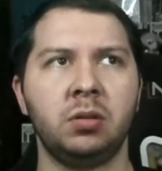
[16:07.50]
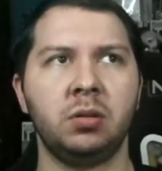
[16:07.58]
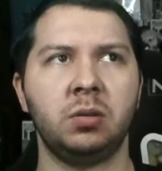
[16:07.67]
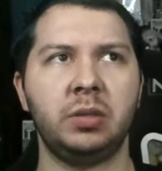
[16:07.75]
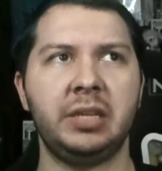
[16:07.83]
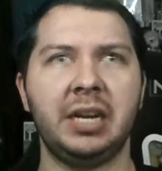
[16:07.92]

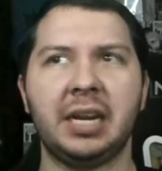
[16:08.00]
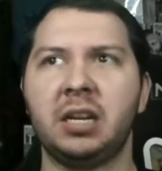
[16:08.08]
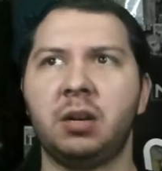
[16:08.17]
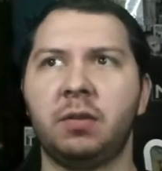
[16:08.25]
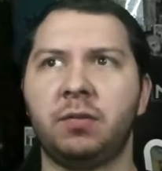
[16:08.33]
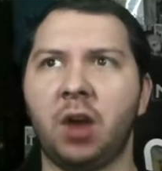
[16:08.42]
Was he like a
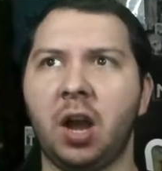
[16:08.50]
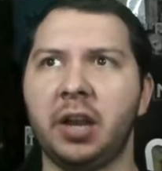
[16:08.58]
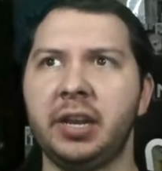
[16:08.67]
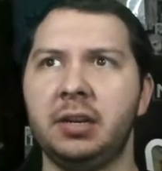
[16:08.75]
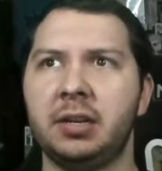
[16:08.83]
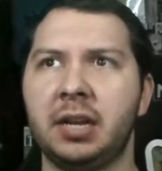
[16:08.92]
little
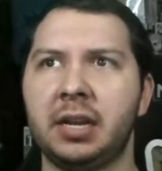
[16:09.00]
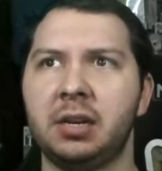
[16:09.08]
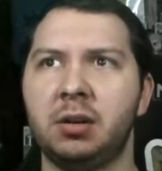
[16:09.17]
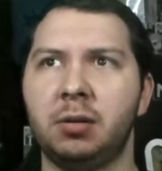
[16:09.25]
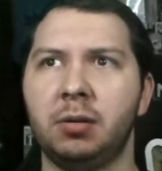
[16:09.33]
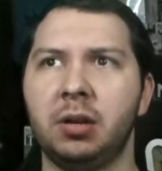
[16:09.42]
froggy, like
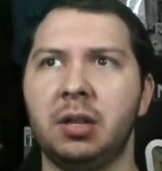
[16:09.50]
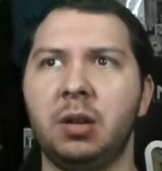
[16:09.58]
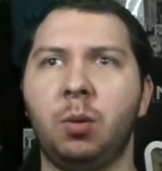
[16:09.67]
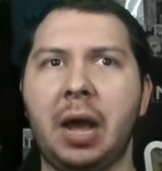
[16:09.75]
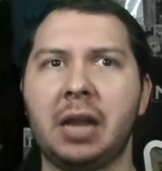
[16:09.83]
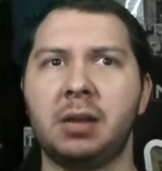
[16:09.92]
little little
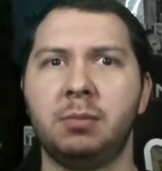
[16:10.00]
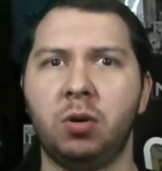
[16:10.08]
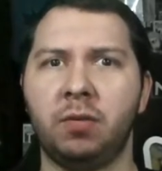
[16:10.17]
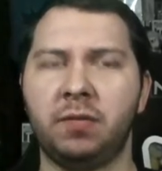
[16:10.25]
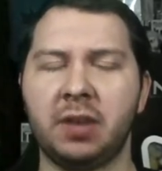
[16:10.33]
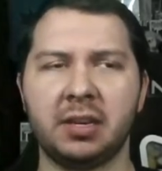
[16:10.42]
whack a mole
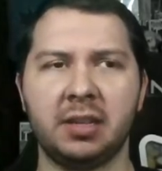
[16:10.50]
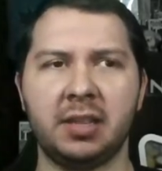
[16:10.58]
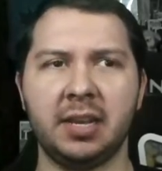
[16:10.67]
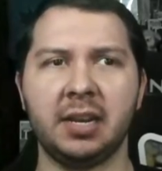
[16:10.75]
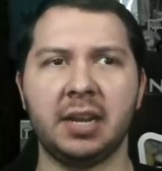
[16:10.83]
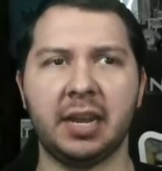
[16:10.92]
fucking
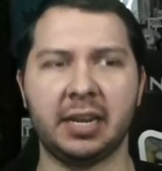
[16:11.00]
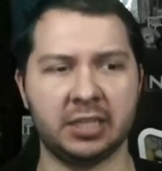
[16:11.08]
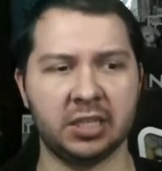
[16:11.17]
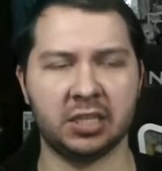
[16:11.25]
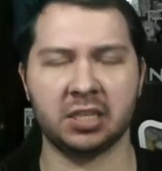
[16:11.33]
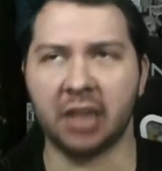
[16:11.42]
thing, like
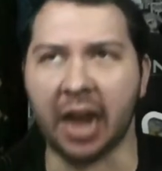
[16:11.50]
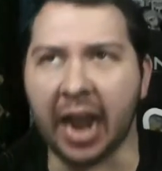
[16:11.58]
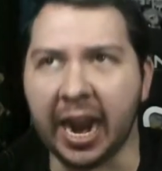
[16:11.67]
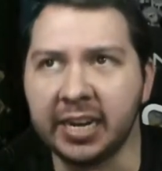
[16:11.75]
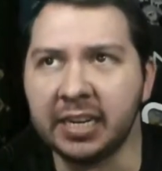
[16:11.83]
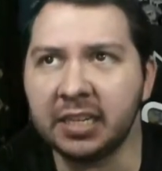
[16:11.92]
just
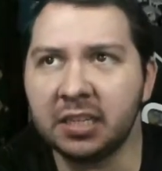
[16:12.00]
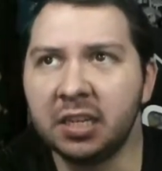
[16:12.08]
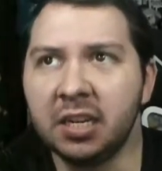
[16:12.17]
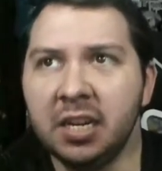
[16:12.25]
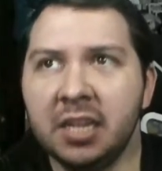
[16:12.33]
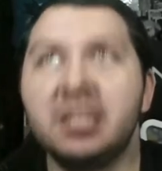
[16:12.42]
hiding?
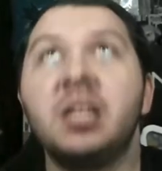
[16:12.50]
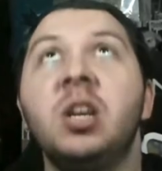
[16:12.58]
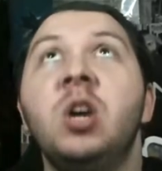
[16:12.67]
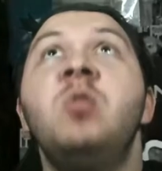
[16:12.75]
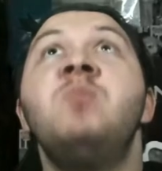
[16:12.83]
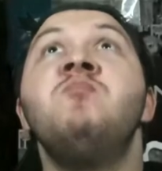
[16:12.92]
He's like,
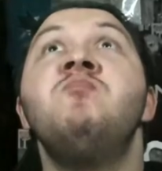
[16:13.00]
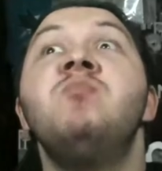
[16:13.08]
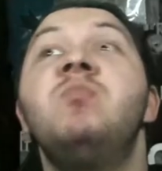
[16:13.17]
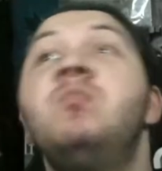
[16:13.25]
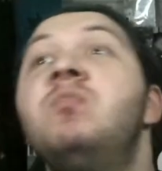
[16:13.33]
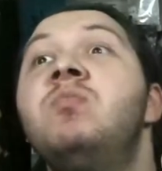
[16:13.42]

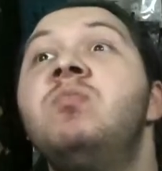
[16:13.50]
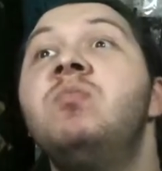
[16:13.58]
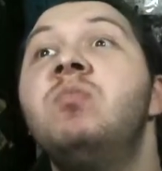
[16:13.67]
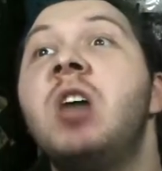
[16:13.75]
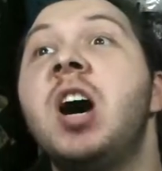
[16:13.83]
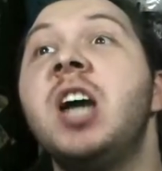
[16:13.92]

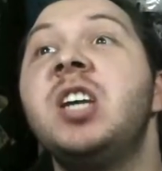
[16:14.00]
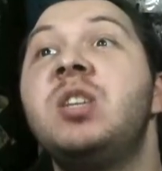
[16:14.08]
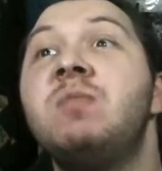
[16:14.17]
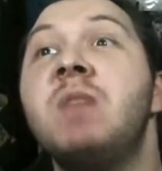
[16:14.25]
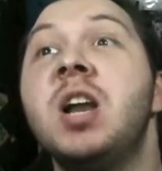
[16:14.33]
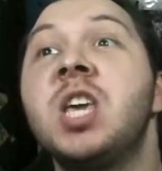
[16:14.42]
I
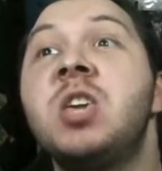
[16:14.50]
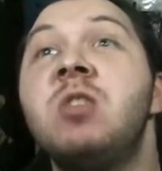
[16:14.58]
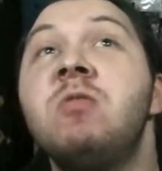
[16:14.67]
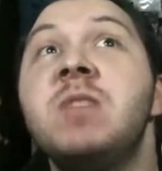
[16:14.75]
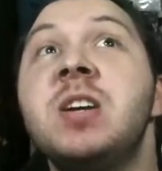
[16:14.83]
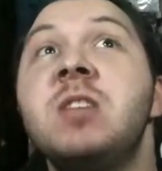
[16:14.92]
smell a
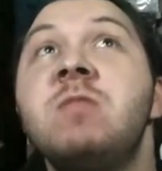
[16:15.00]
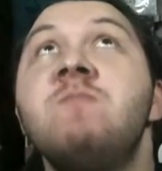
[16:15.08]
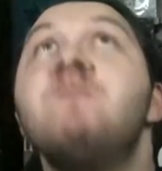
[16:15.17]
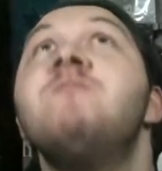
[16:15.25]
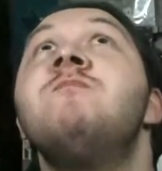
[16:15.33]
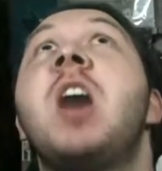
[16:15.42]
human.
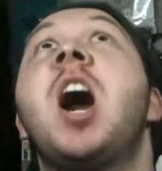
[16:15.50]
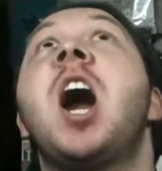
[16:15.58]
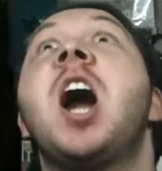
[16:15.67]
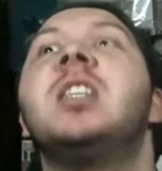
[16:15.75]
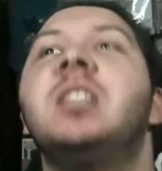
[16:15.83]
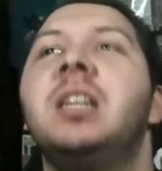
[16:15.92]

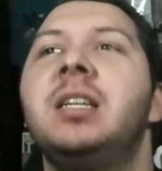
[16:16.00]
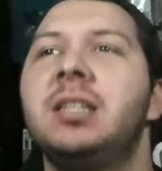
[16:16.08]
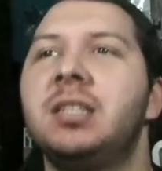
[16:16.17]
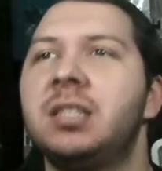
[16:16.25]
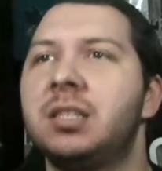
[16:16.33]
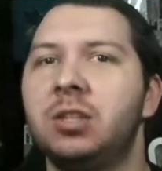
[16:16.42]
Arr, and then
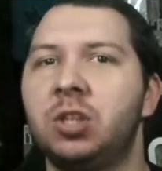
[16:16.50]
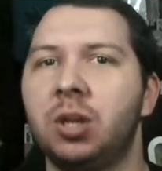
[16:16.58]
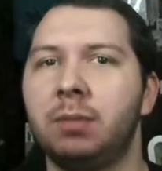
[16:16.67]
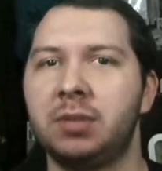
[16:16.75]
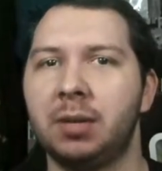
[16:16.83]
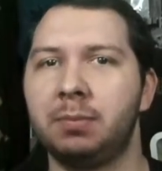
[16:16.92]
just
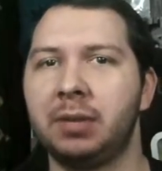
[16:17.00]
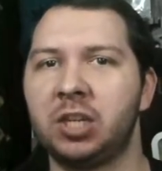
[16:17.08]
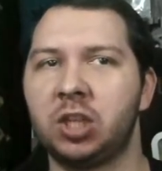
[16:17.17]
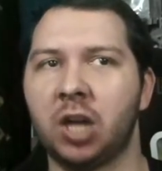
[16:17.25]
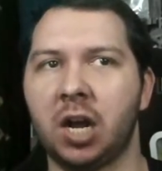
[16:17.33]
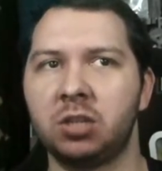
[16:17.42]
jumped up like
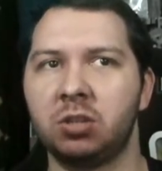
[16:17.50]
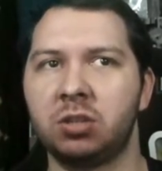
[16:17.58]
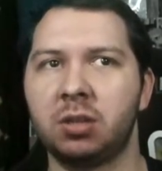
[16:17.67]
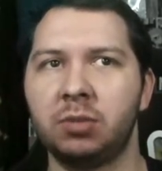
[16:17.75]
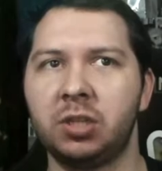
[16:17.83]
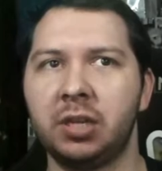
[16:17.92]
Jaws or some
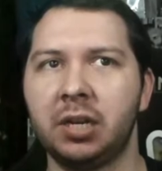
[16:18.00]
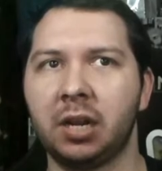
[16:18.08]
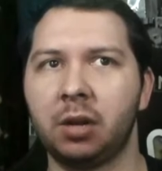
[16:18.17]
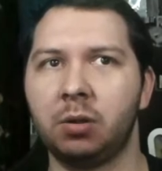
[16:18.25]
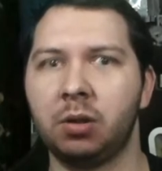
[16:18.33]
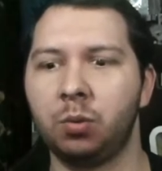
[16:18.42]
shit. Like,
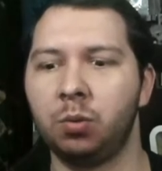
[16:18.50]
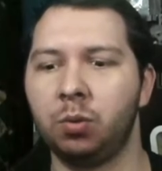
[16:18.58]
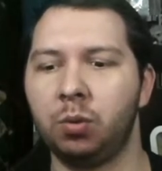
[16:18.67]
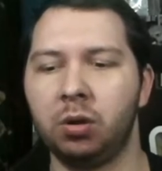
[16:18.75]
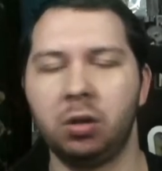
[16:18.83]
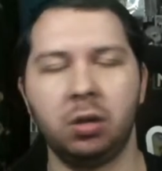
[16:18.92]

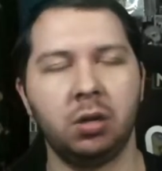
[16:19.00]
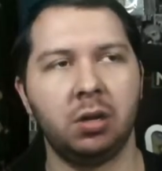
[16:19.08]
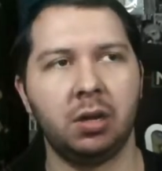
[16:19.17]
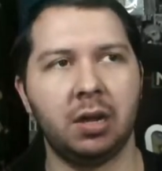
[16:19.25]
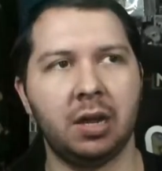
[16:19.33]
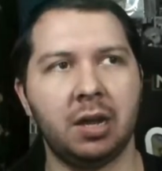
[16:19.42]

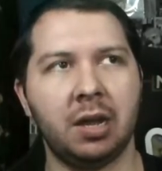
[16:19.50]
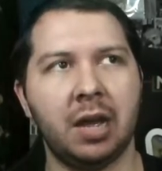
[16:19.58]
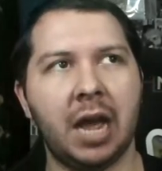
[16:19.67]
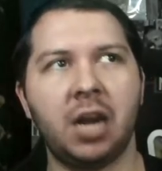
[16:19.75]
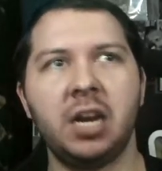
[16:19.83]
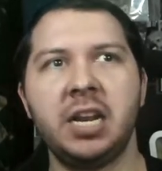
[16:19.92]

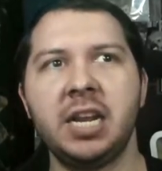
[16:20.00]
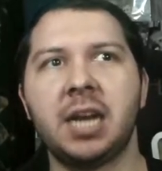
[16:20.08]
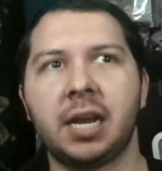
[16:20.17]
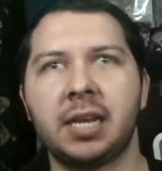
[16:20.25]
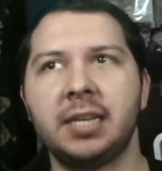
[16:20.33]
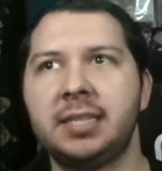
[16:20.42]
how did he not
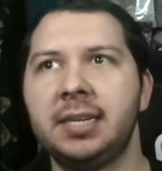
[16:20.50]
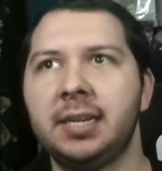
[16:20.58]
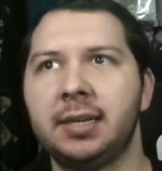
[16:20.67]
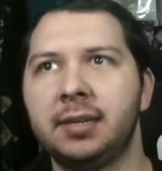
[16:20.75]
get seen?